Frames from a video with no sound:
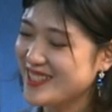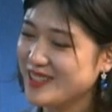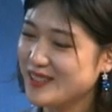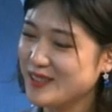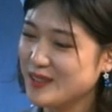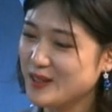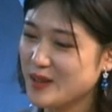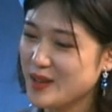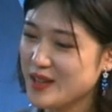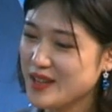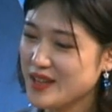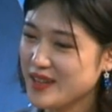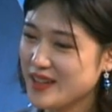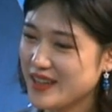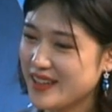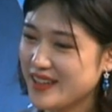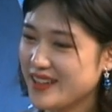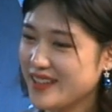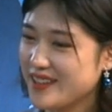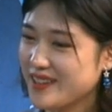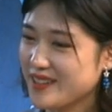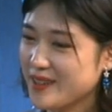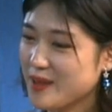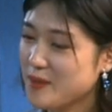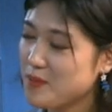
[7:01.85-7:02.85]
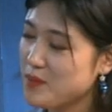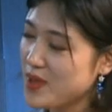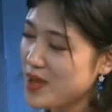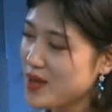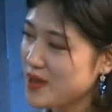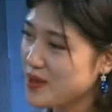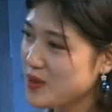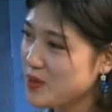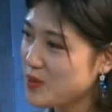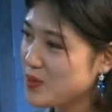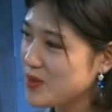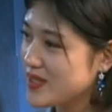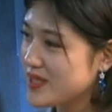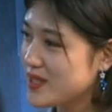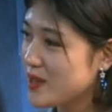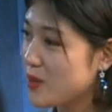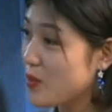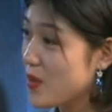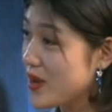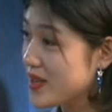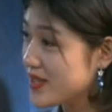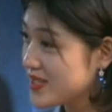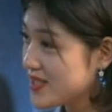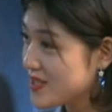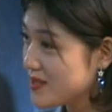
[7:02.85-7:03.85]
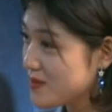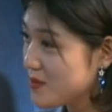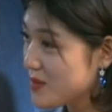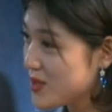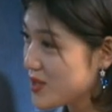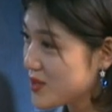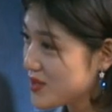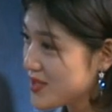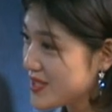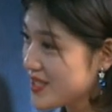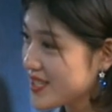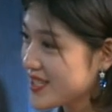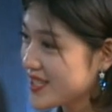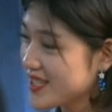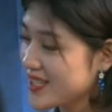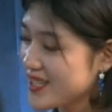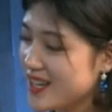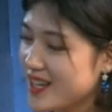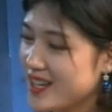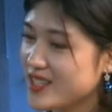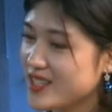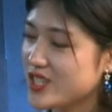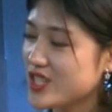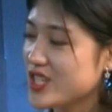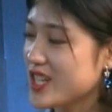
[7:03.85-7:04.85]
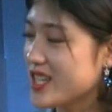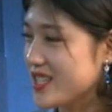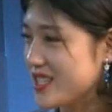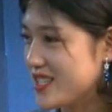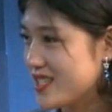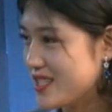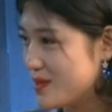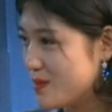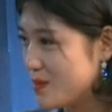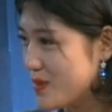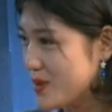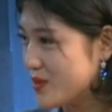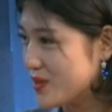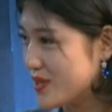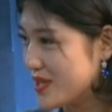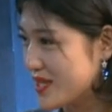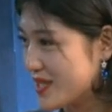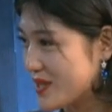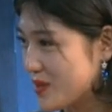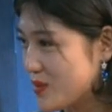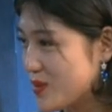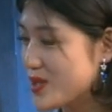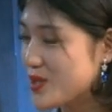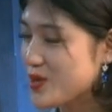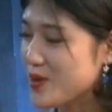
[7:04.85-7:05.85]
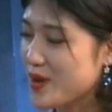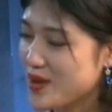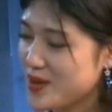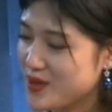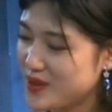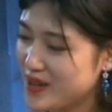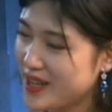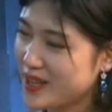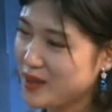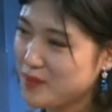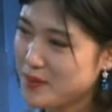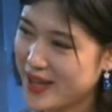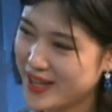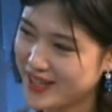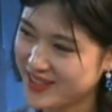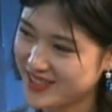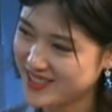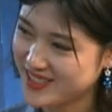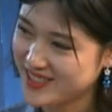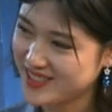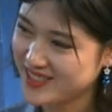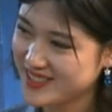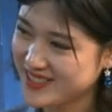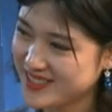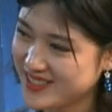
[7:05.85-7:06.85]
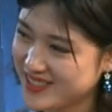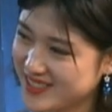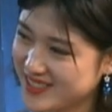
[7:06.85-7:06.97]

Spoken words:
So comparing with the Western music, and Chinese music, which one you like better?